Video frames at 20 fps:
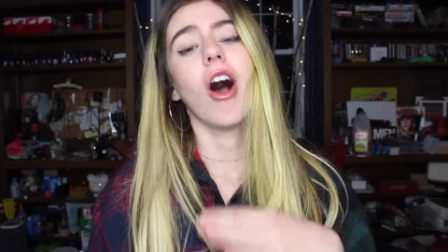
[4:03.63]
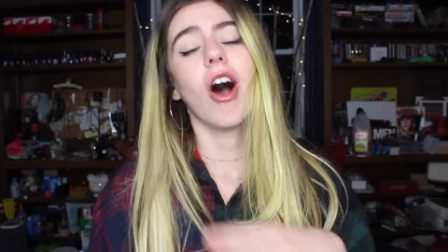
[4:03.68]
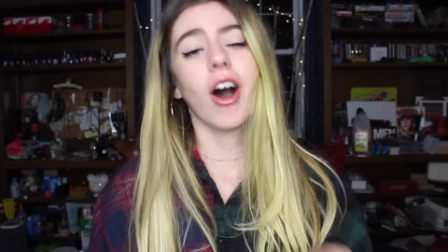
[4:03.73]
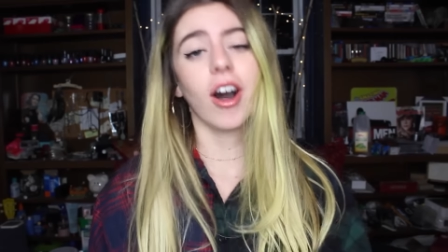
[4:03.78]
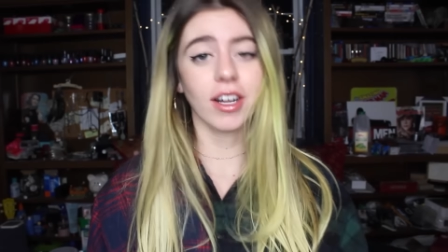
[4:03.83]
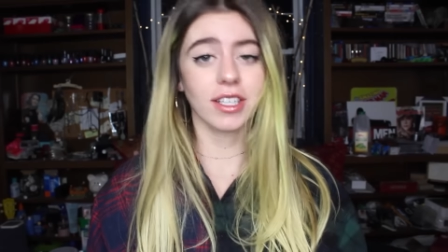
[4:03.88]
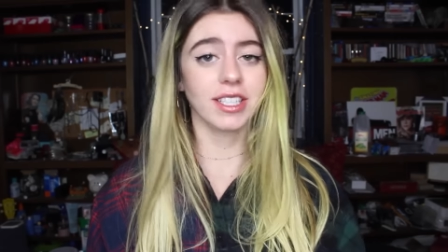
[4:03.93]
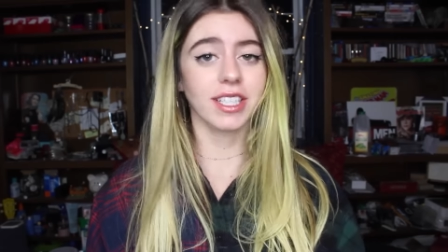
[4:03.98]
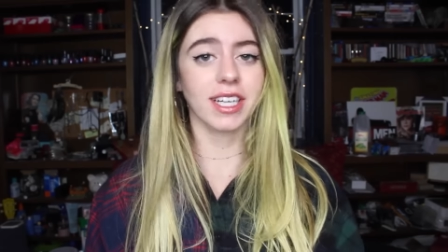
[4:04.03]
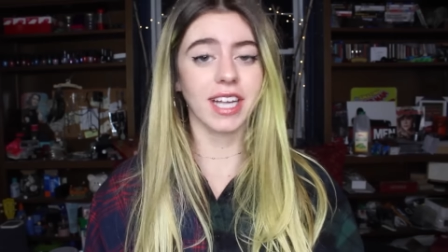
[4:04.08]

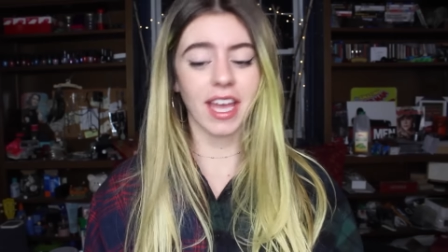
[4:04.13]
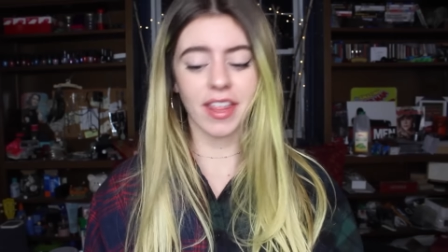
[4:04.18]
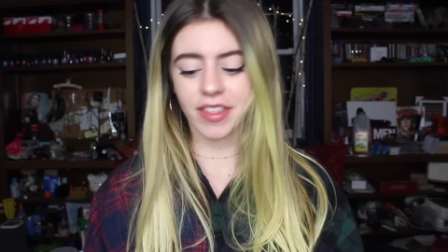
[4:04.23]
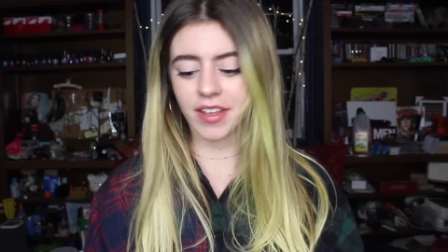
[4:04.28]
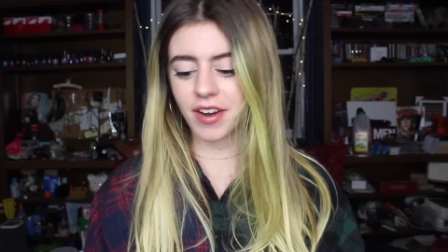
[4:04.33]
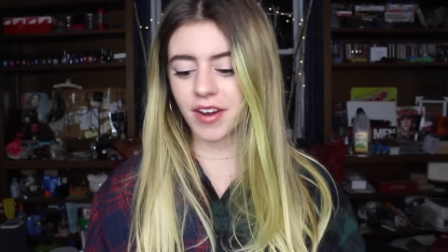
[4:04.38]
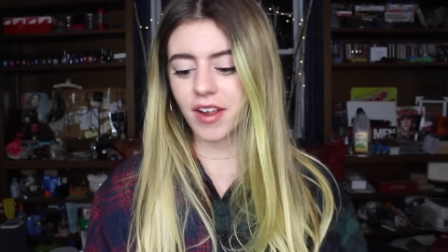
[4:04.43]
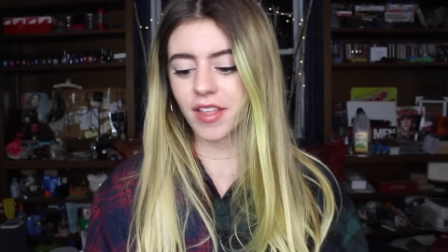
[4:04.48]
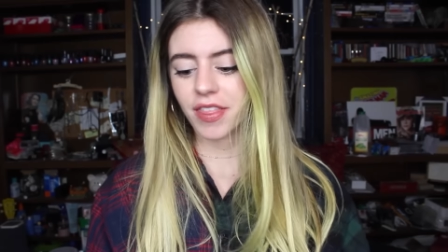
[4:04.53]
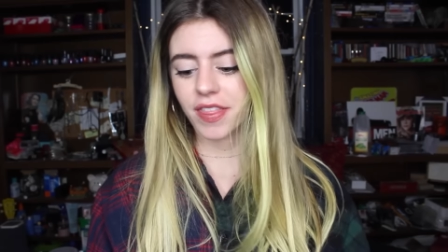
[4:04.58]

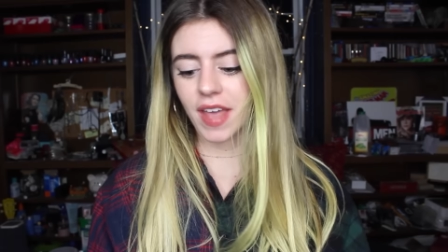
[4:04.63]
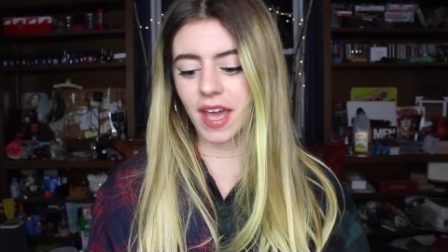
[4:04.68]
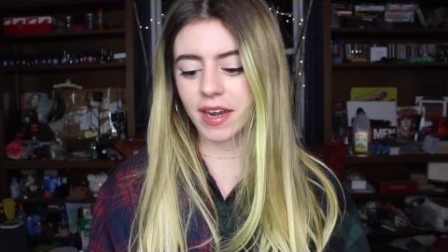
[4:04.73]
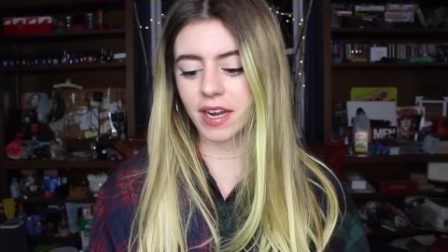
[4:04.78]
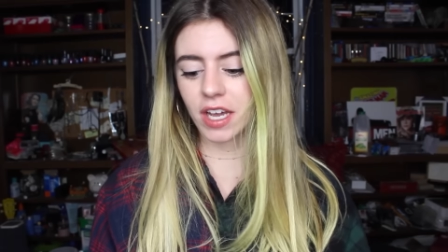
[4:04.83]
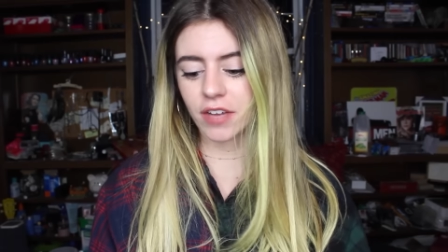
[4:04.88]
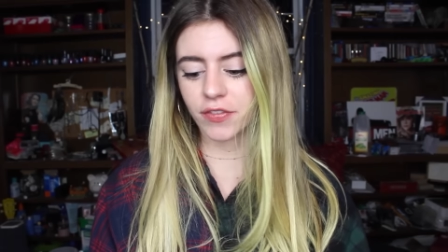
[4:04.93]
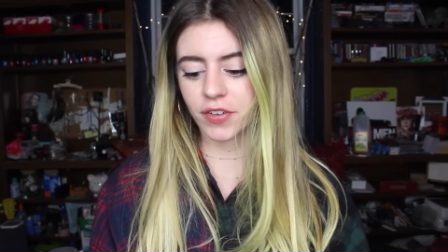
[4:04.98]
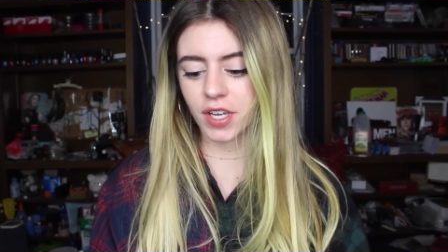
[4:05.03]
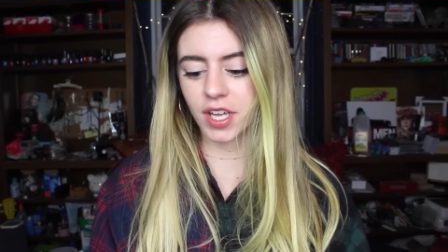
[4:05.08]
Altogether, that
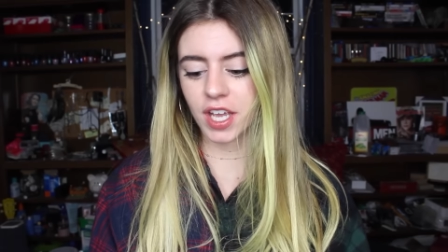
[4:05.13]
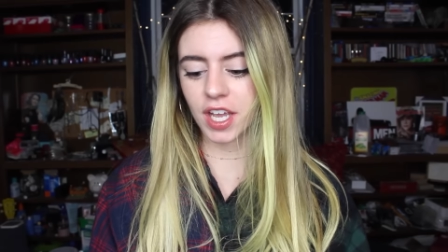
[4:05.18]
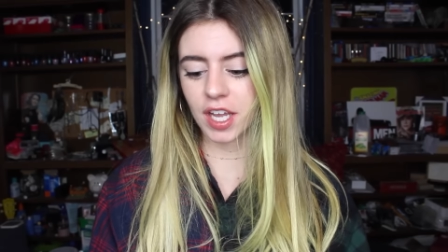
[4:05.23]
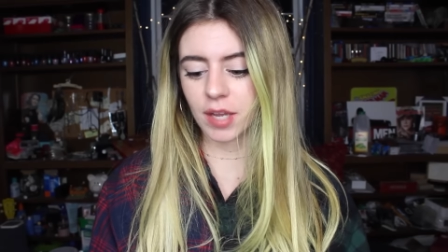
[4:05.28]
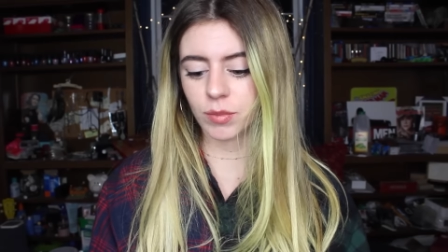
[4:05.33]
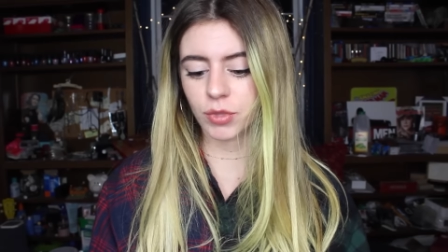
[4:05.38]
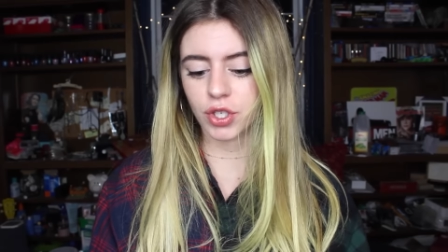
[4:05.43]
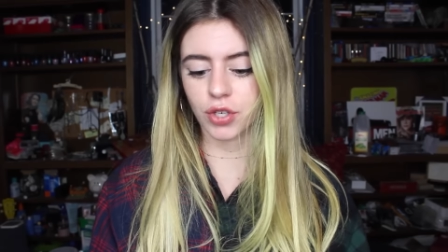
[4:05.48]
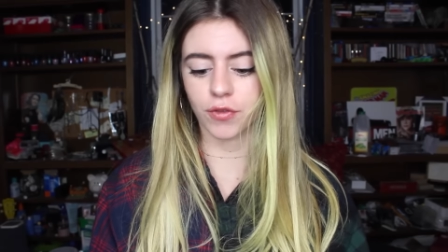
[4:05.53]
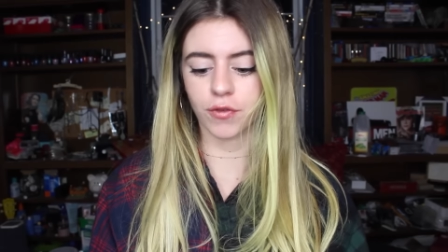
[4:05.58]
outfit
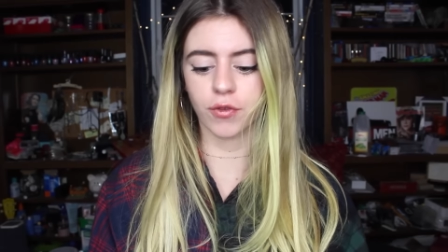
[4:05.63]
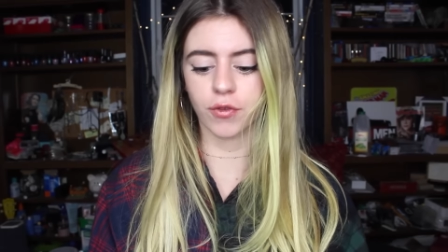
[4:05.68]
came to